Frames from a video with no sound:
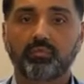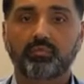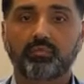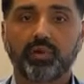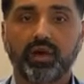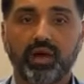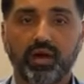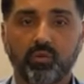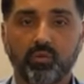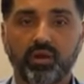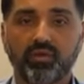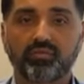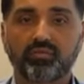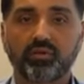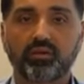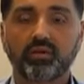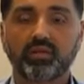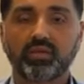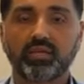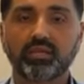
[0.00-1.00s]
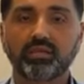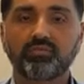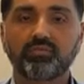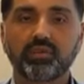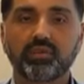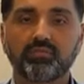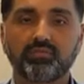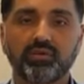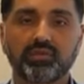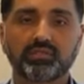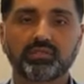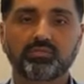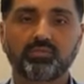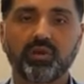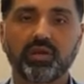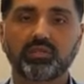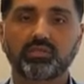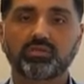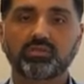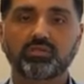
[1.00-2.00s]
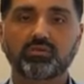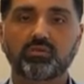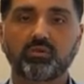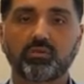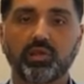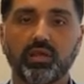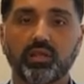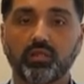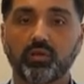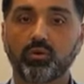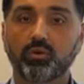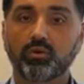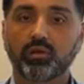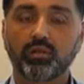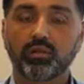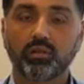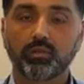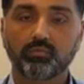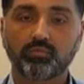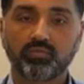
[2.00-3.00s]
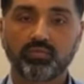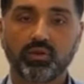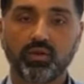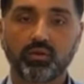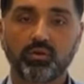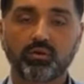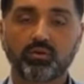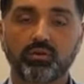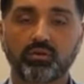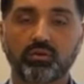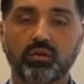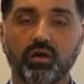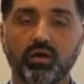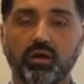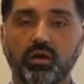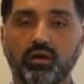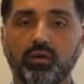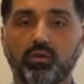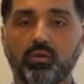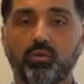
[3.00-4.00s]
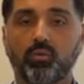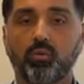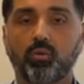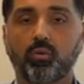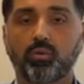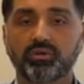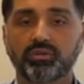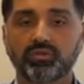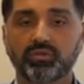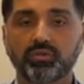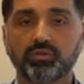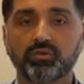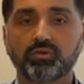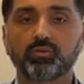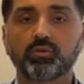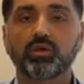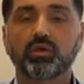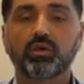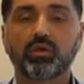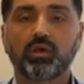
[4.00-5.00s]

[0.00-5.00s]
However, even if it's spread to a local lymph node or two,